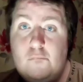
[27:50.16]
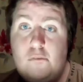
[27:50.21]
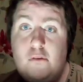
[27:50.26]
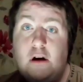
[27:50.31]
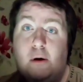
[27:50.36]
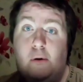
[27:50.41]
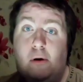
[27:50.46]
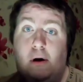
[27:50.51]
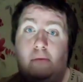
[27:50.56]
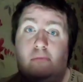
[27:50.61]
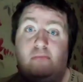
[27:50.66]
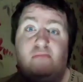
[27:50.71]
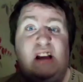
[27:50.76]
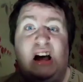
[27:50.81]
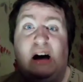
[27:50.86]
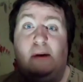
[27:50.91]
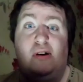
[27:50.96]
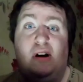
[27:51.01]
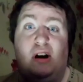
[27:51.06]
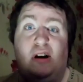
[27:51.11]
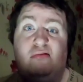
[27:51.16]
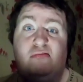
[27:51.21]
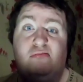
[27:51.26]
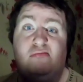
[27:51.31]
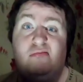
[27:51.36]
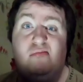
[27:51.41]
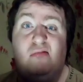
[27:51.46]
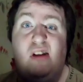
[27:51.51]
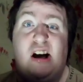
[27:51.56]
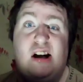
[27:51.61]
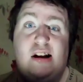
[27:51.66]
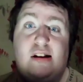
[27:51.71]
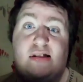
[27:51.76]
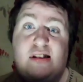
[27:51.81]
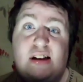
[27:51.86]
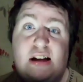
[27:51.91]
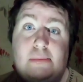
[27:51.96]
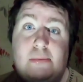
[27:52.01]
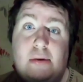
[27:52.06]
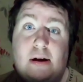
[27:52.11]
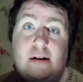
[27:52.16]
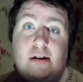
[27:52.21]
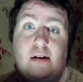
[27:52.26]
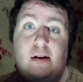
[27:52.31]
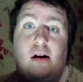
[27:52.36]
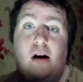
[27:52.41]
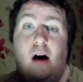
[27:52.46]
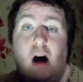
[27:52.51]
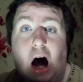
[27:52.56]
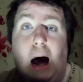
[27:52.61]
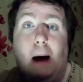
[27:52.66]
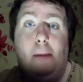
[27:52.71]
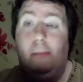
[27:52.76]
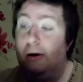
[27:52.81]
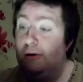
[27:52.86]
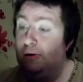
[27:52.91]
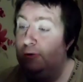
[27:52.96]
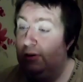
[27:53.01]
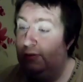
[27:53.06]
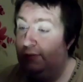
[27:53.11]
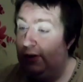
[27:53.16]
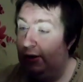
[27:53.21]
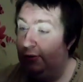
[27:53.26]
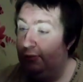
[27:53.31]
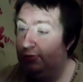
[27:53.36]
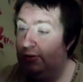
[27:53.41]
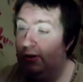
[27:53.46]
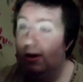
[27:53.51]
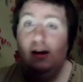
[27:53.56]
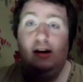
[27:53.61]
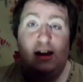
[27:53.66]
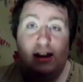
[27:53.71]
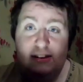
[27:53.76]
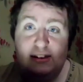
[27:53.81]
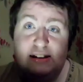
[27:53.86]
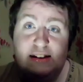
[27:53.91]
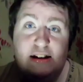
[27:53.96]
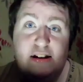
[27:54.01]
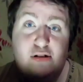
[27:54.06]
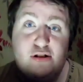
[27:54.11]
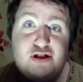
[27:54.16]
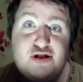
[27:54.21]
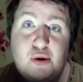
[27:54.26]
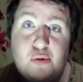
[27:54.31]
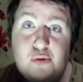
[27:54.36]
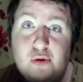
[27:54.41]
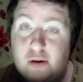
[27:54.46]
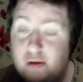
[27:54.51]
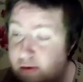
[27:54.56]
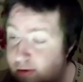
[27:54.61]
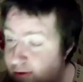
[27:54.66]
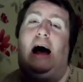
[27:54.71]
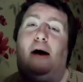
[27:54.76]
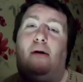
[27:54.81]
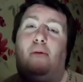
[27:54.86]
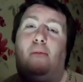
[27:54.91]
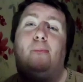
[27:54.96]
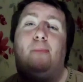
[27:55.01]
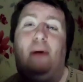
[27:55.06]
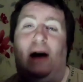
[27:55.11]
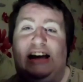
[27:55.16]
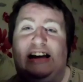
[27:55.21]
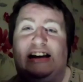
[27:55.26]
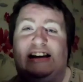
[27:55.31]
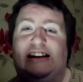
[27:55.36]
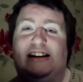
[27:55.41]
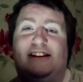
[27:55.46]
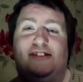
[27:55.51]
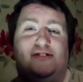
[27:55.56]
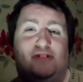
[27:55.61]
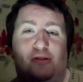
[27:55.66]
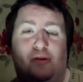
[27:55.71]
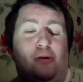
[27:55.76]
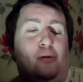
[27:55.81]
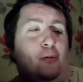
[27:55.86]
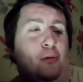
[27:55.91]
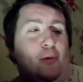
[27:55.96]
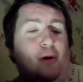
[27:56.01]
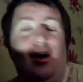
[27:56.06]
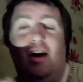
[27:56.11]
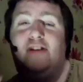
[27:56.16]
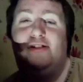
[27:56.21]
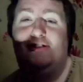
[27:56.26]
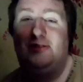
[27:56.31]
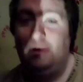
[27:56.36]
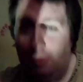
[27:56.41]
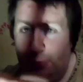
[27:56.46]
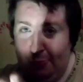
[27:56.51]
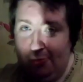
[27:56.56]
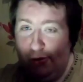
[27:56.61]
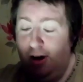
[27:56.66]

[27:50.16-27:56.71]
No, what? That would do. They can see me. I'm not doing anything else. See if any good tunes on. Out baking to all my life. See, you.